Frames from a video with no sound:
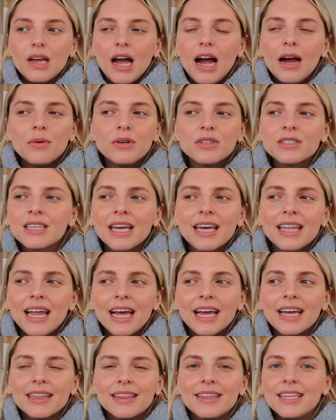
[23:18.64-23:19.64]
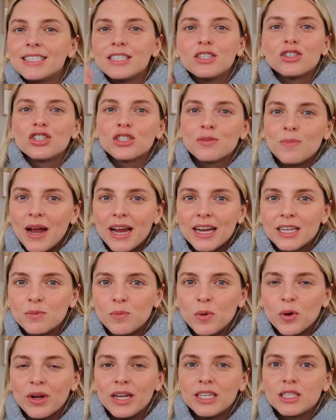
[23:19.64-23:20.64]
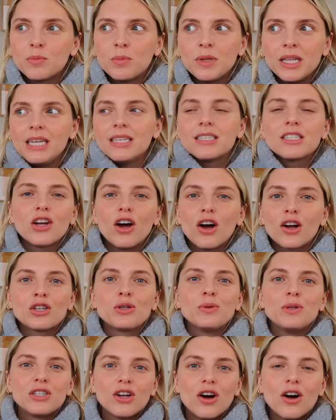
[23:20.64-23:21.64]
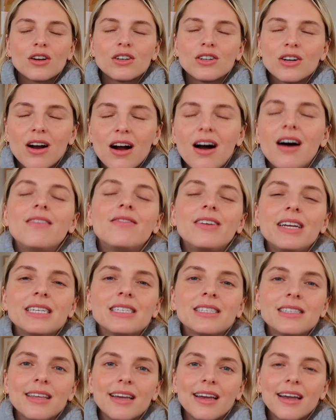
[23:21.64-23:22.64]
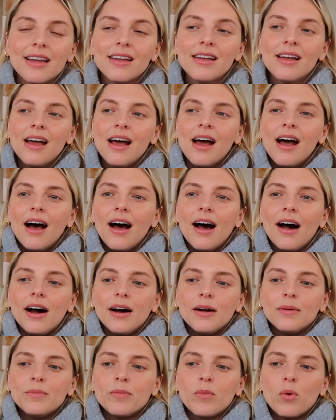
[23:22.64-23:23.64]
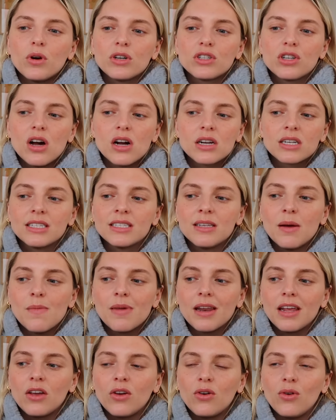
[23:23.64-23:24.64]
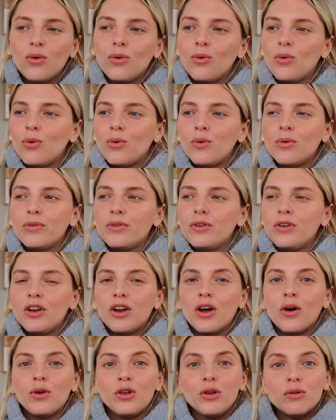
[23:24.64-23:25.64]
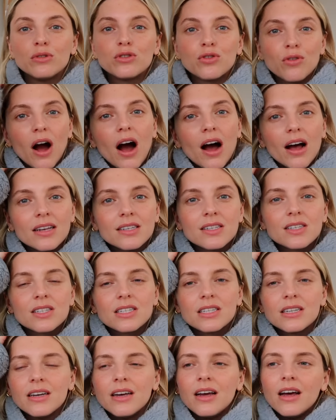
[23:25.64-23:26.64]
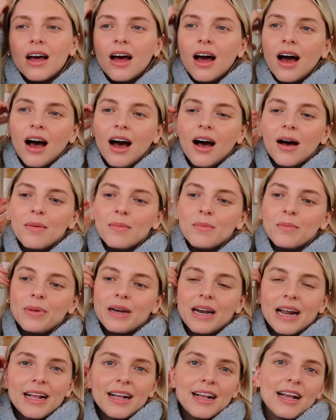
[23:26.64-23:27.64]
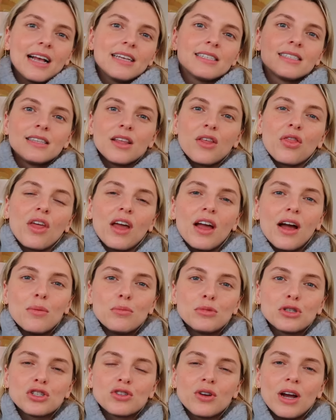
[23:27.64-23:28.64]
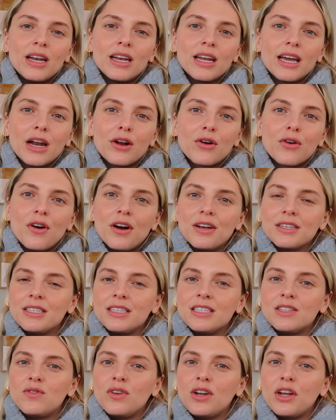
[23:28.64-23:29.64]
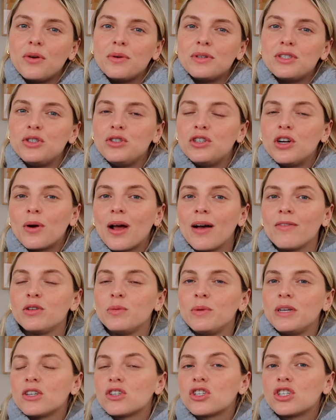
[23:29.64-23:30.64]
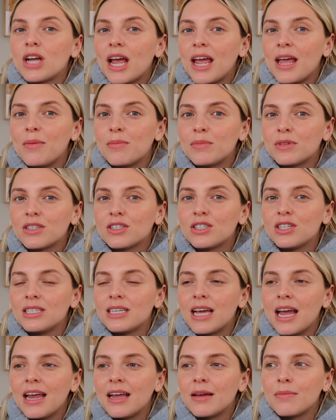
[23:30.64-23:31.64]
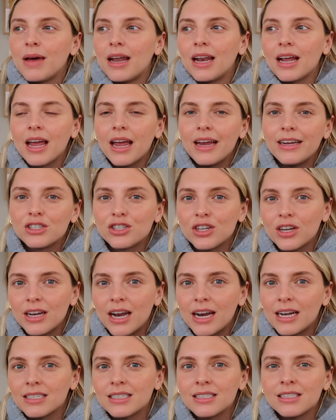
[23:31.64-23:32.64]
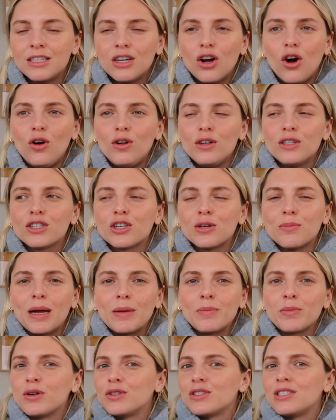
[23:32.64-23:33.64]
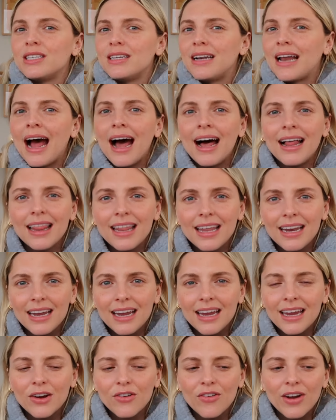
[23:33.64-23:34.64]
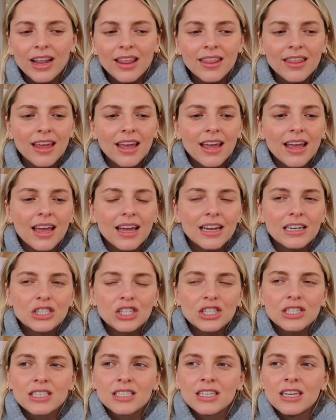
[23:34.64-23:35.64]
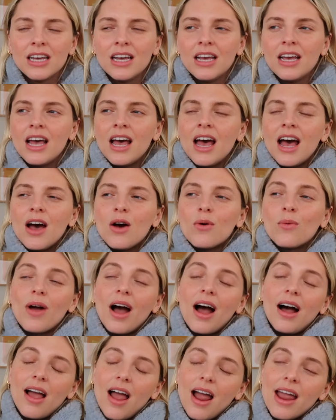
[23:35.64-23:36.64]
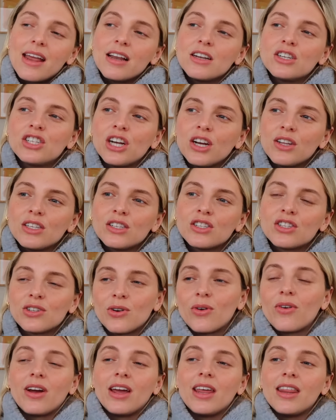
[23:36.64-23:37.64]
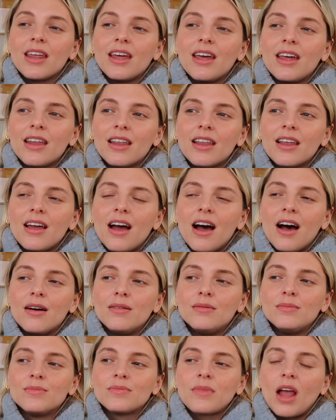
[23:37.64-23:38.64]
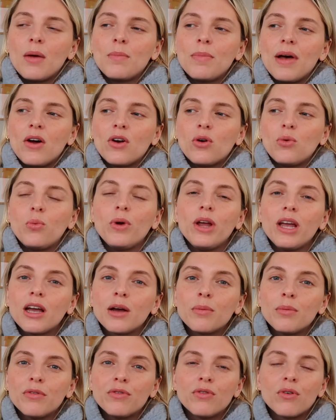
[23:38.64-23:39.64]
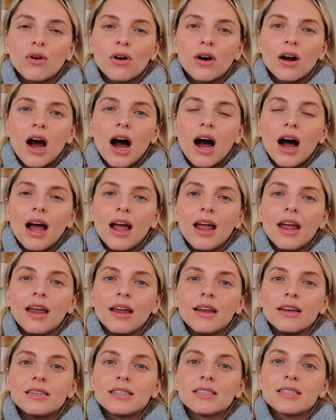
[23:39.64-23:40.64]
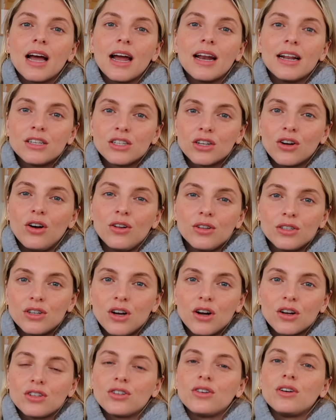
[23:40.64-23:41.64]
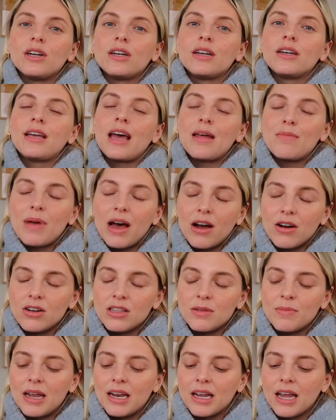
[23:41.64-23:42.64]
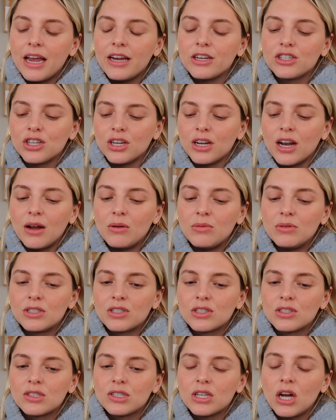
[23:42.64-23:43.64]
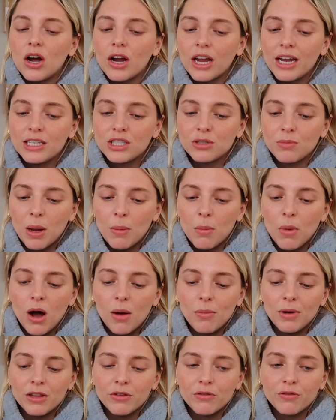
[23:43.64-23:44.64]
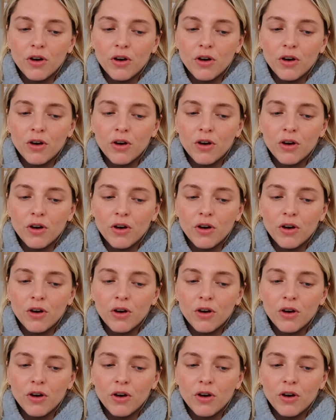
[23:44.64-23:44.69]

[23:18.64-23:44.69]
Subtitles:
I will say, like, this is just my experience. Please talk to a doctor, obviously, or talk to somebody who, you know, you trust. But I guess the thing I'm just trying to get across in this video is you don't have to be ashamed to take medication, and it doesn't alter my personality or anything. It just, I can share this story that about a week before I decided to call the doctor and get back on the medication, I was talking to my mom on the